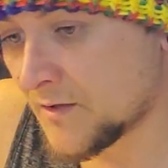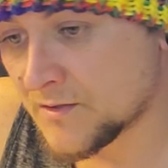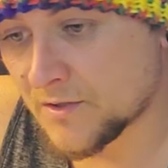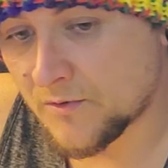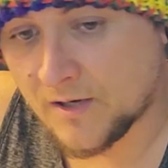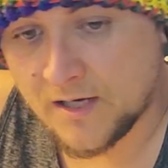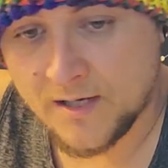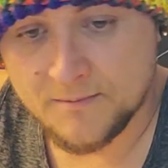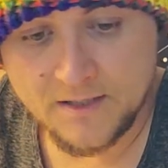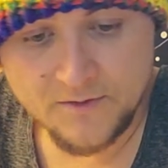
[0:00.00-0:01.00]
So
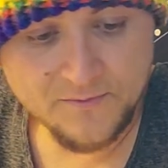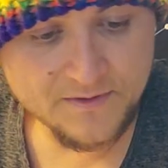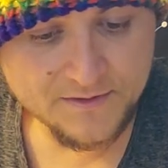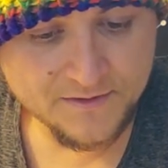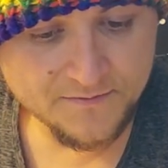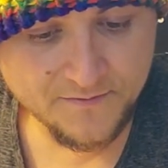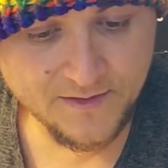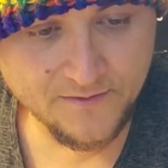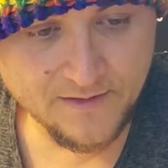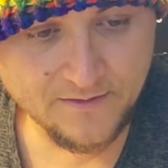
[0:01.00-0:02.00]
I hope this doesn't
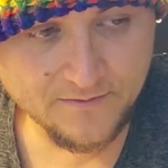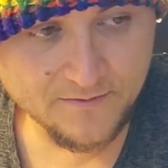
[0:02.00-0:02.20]
freak you out